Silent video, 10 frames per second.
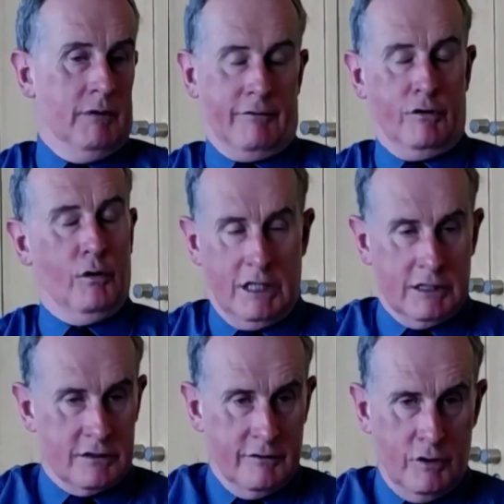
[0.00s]
have no
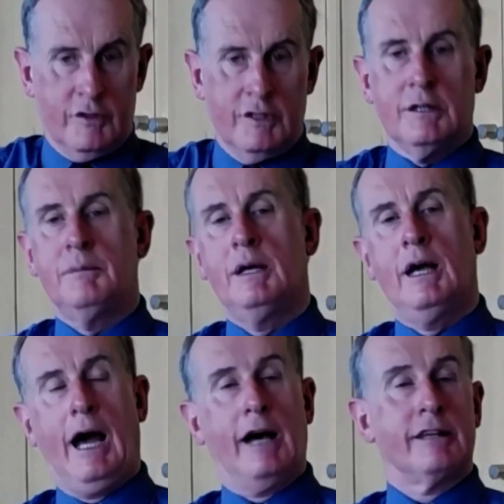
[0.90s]
intention of using them
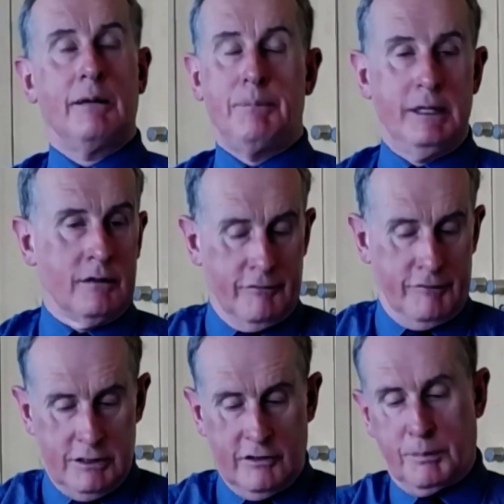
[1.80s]
and they'll be
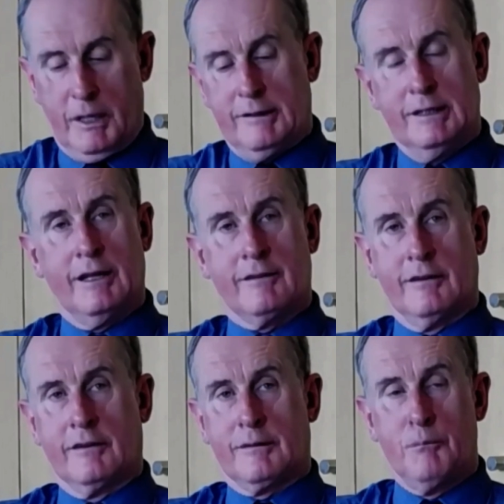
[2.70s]
inconvenienced. But I think that's
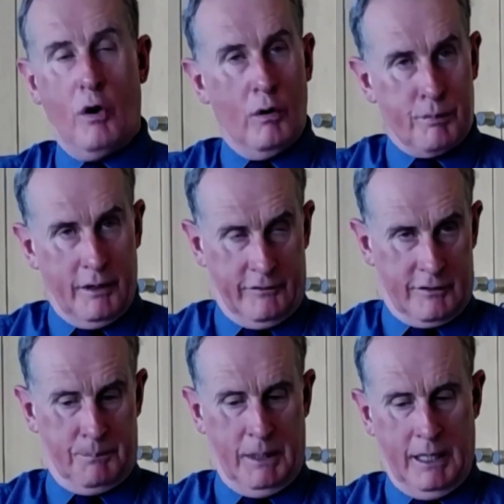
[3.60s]
a small price
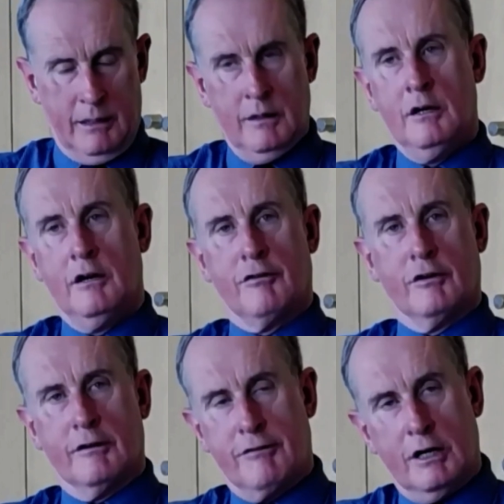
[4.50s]
to pay
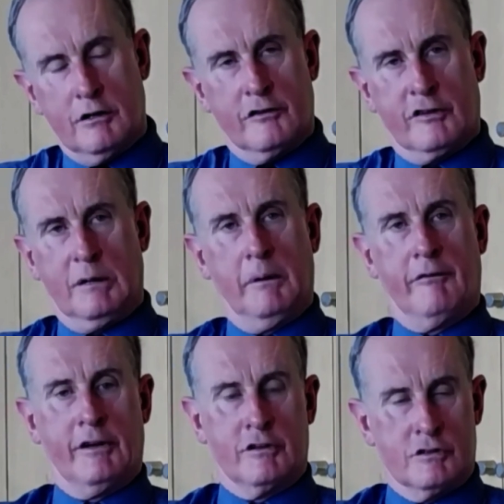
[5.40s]
for the very considerable
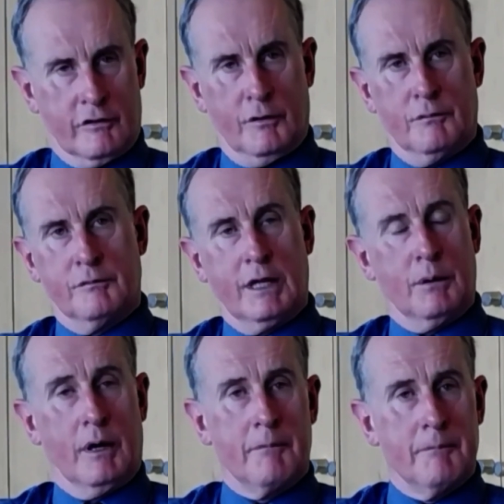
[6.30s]
advantages. So there
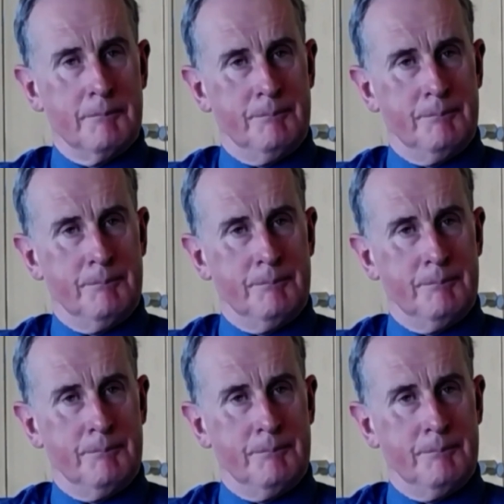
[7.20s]
we are.